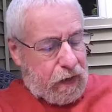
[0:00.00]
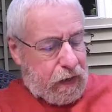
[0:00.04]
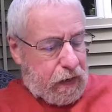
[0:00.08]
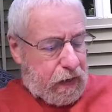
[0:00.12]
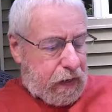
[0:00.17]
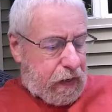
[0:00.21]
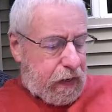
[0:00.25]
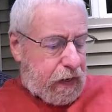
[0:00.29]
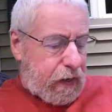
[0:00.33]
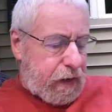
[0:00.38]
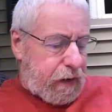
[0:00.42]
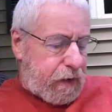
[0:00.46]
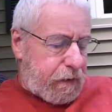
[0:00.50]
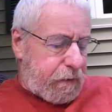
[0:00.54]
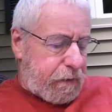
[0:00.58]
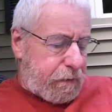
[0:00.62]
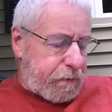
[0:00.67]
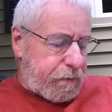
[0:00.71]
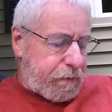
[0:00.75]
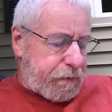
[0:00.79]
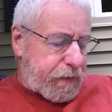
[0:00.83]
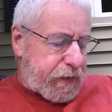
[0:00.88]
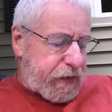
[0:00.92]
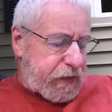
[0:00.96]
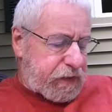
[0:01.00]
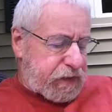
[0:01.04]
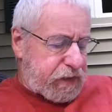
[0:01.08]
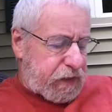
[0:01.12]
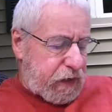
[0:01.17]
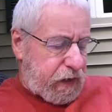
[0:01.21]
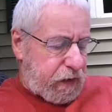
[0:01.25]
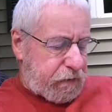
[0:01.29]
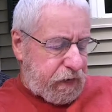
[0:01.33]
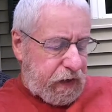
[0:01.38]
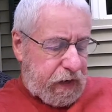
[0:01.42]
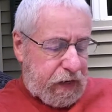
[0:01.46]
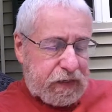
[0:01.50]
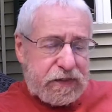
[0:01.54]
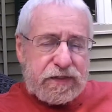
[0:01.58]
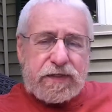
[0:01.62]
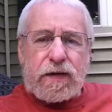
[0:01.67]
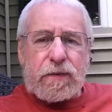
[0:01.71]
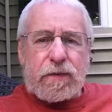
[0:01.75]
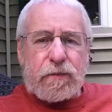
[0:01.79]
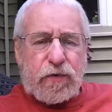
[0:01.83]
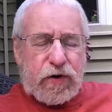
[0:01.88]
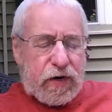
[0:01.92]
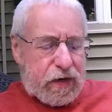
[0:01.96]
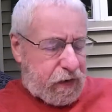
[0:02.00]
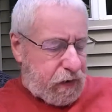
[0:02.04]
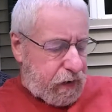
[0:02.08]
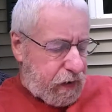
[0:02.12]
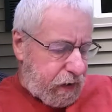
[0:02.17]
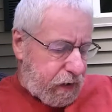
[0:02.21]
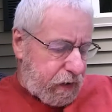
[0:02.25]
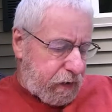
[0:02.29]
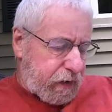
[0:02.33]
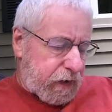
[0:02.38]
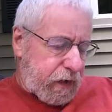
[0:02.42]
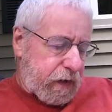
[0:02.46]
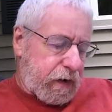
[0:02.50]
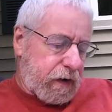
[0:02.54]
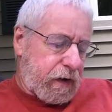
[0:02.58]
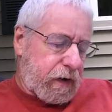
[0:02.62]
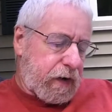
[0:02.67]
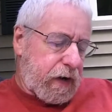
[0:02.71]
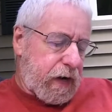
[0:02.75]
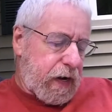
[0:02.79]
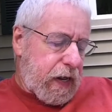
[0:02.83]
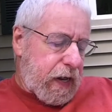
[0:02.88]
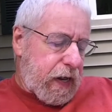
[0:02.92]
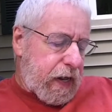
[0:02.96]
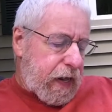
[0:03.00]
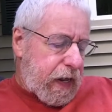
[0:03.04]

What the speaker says: Let's see. I've got some written down here.